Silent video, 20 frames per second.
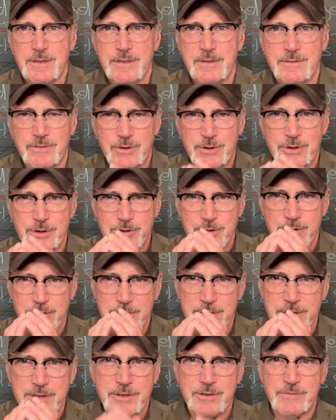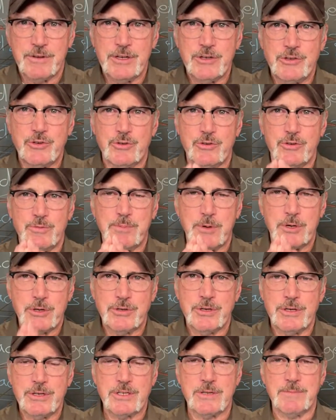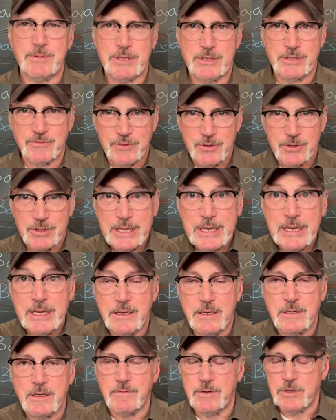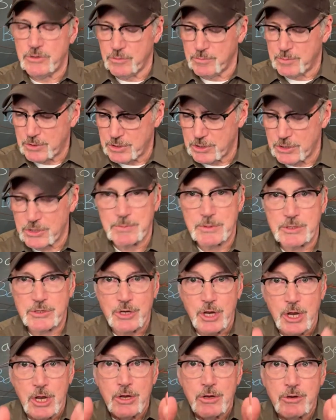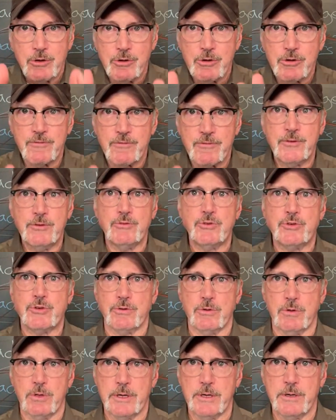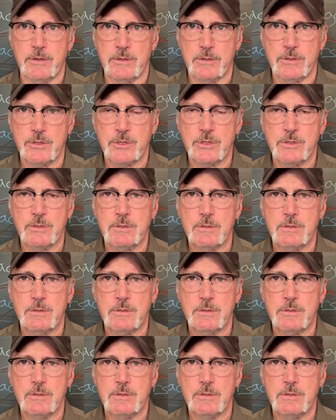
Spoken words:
for your individual participants, for the individual participants, your future leaders,